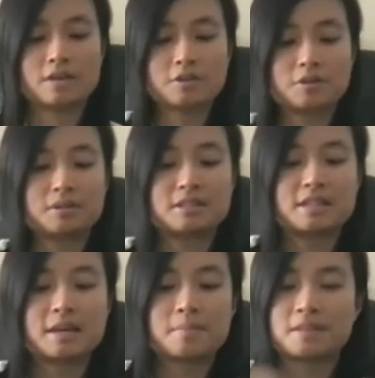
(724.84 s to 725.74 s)
you're going to
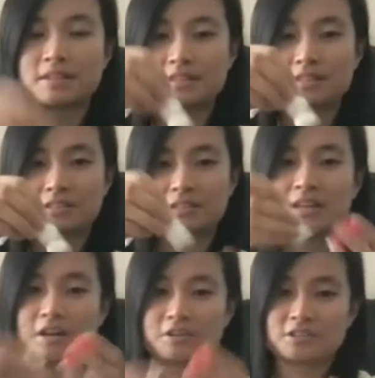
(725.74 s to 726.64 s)
tape this to the
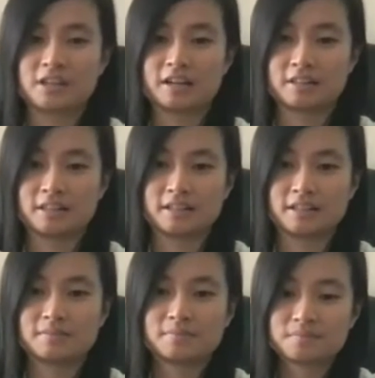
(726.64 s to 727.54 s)
underside of the
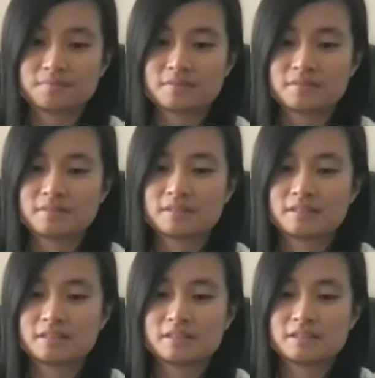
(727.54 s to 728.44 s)
lid.
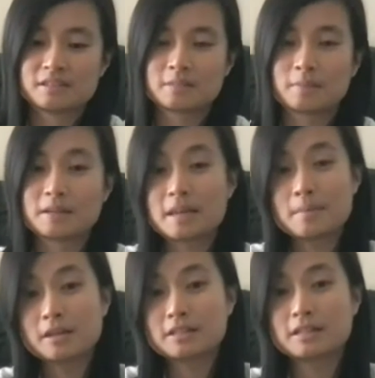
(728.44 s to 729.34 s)
So by
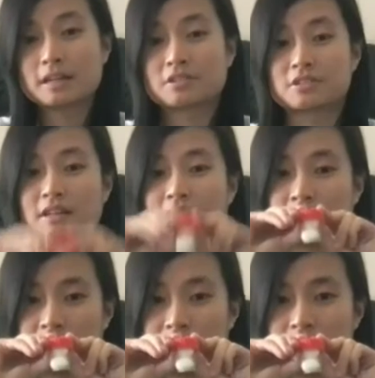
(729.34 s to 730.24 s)
taping it to the underside of the
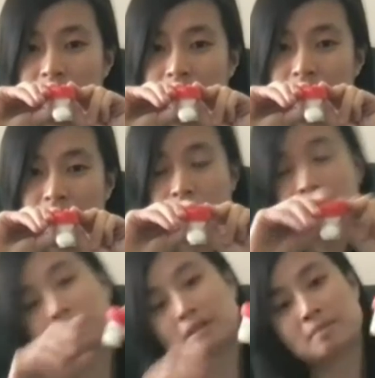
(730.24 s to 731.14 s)
lid, you're
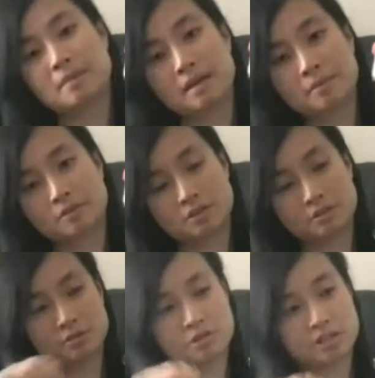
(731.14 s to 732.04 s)
going to be able
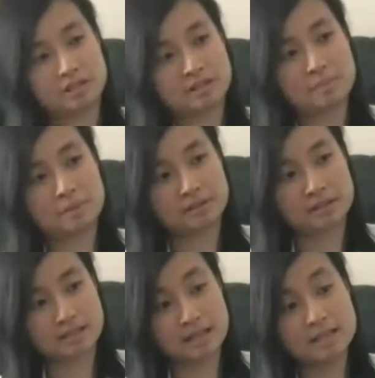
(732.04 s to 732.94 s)
to gently put
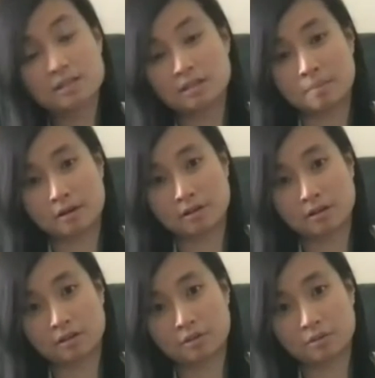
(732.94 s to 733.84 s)
this into the bottle
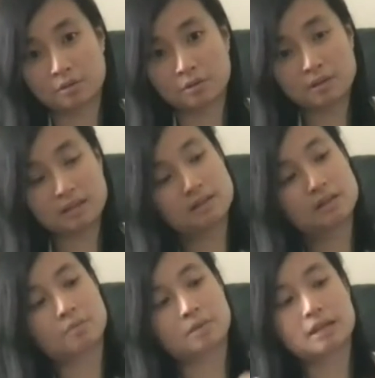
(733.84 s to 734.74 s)
of Coca-Cola
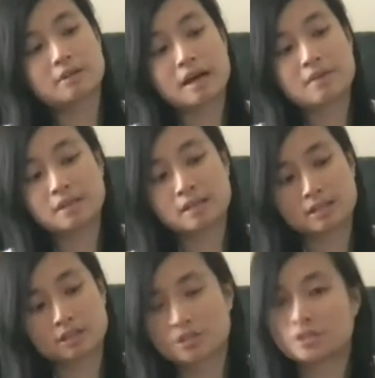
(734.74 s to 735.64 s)
without having it
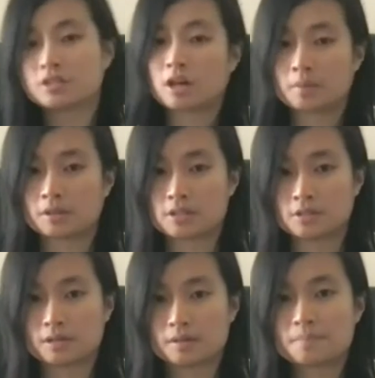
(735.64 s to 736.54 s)
touch the top of the
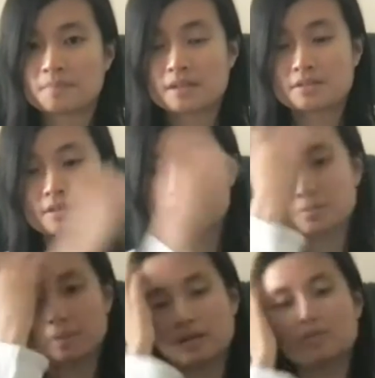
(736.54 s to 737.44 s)
soda. So this
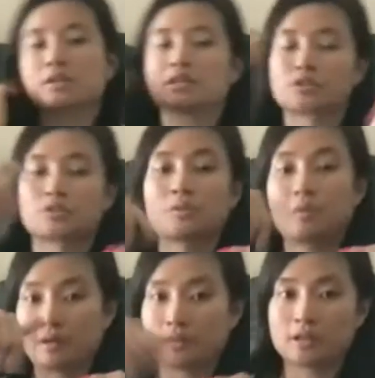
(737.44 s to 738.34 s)
way you can screw
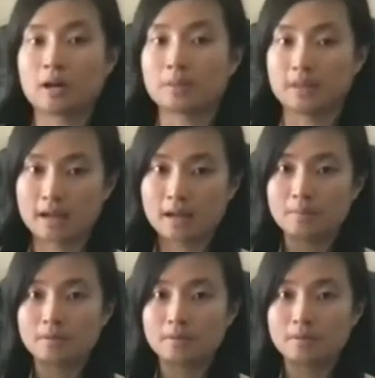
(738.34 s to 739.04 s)
on the top of the cap